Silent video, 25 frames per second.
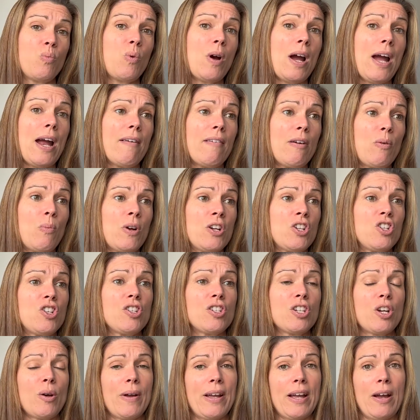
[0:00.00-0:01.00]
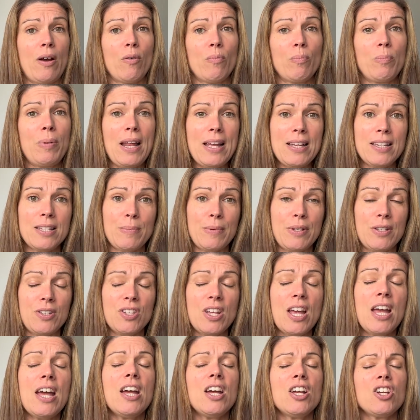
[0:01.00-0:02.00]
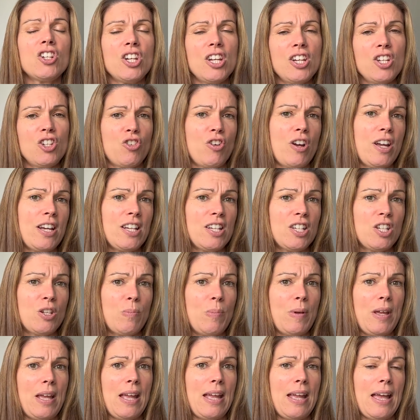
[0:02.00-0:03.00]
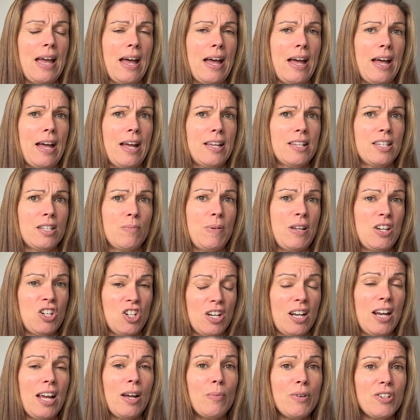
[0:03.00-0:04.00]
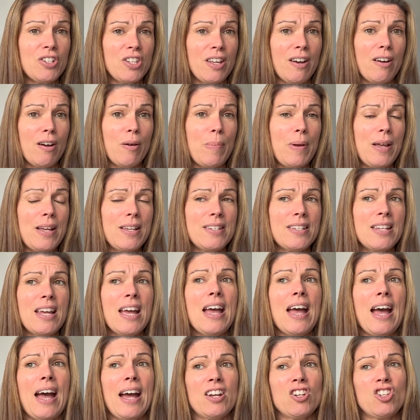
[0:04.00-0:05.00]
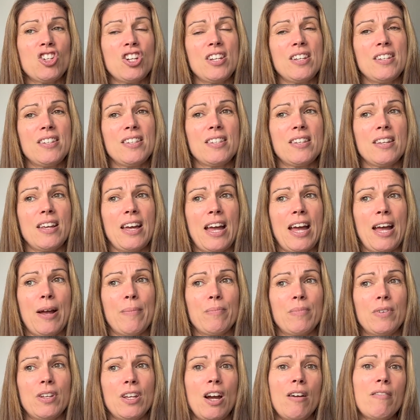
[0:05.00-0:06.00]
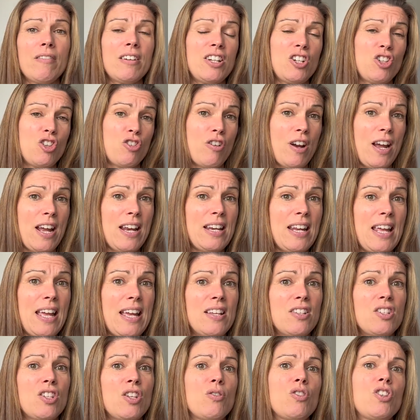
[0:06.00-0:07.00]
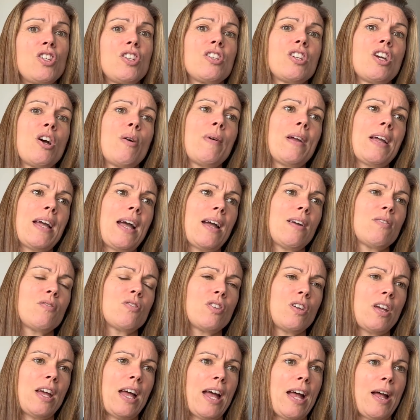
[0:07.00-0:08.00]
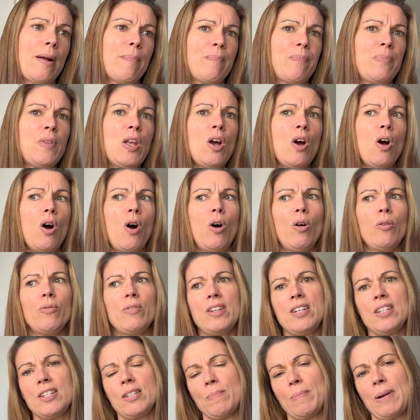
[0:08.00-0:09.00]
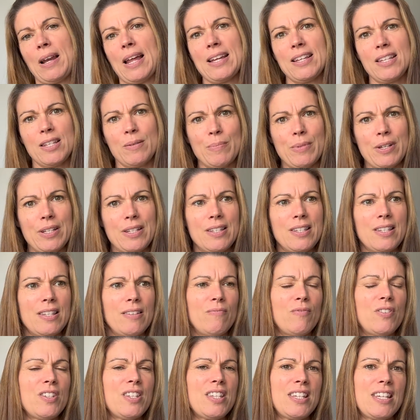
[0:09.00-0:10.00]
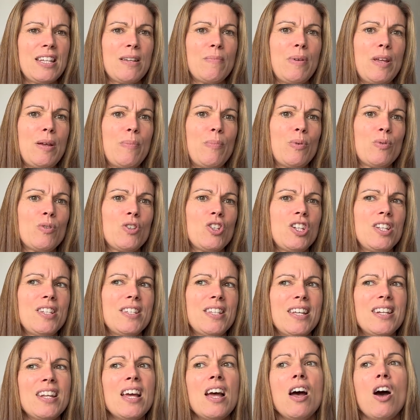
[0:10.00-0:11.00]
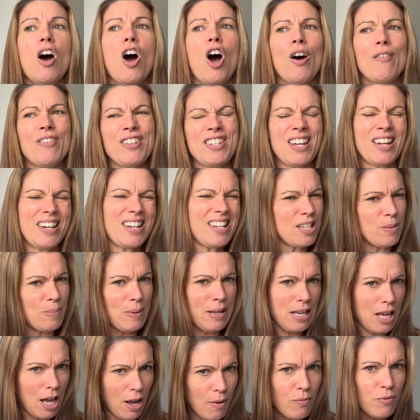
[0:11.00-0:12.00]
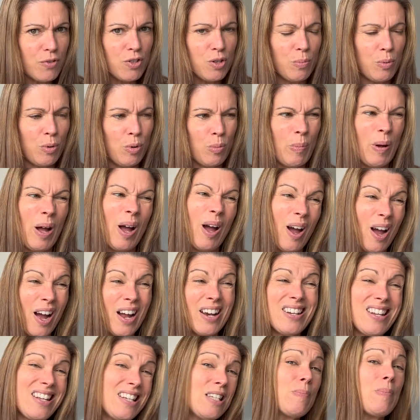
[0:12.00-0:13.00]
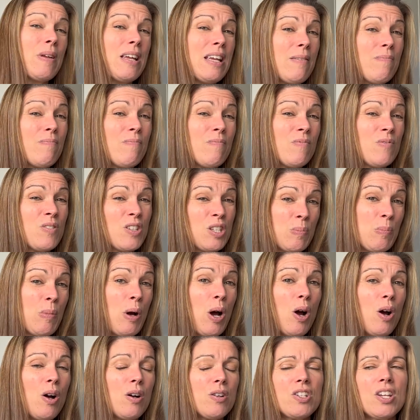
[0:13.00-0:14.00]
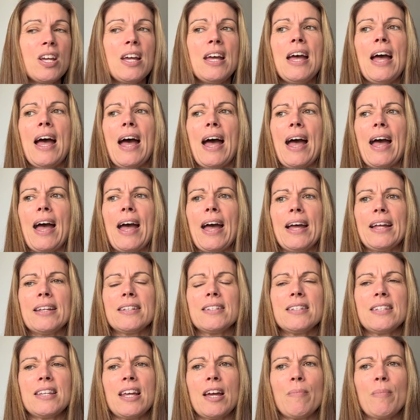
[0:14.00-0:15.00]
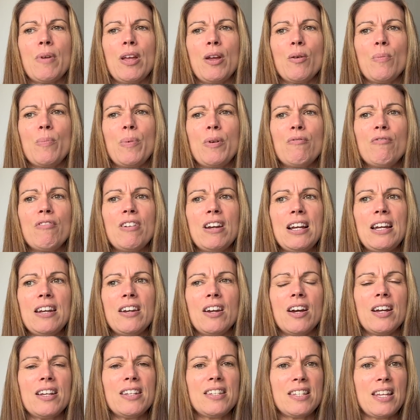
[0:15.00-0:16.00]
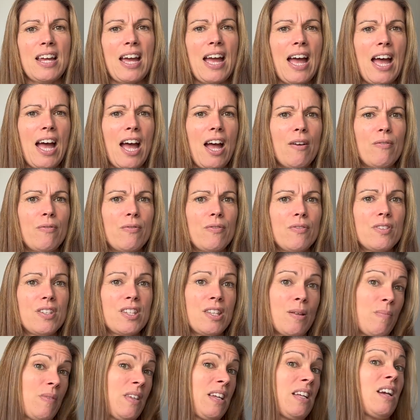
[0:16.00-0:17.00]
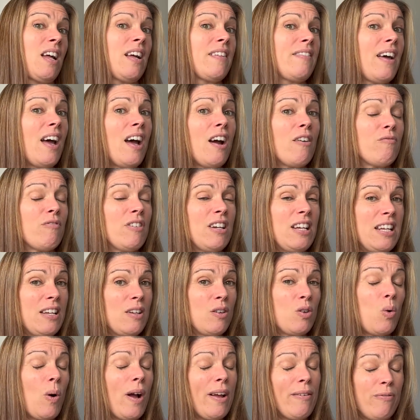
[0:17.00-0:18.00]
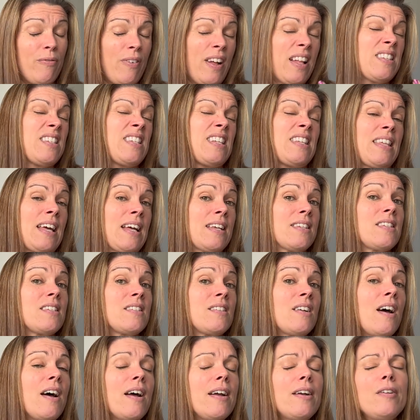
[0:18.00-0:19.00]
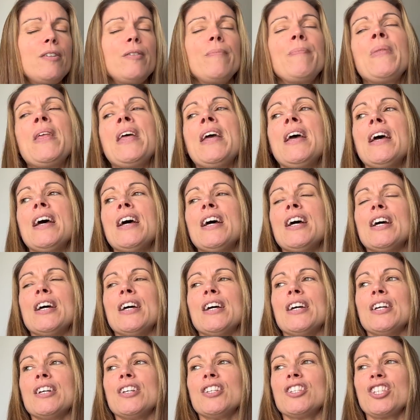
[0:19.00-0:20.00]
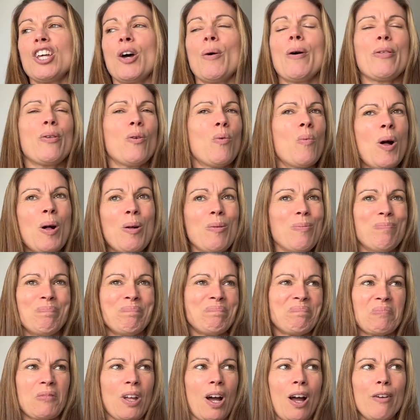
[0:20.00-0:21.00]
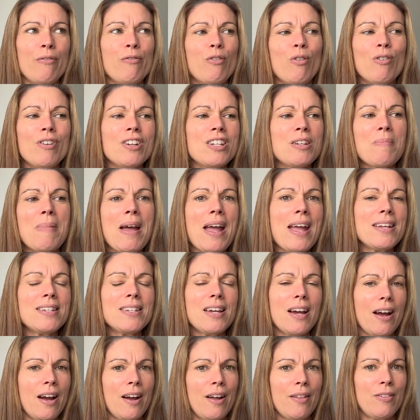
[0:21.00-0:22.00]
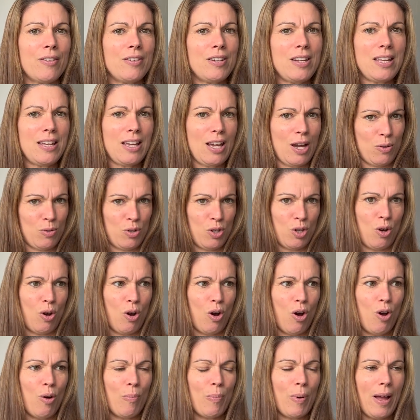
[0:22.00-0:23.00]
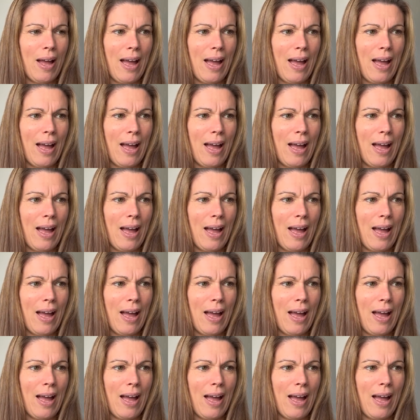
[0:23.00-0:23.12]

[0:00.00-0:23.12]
wear it when she's going out on placements. She's training to be a speech and language therapist and she's currently training, so she's going out on these placements and visiting people, and she said, obviously I need to be comfortable but I need to be smart, and it would be really nice to have something like that. I really quite fancy that style. So I thought, well, I've already made her the Nico top,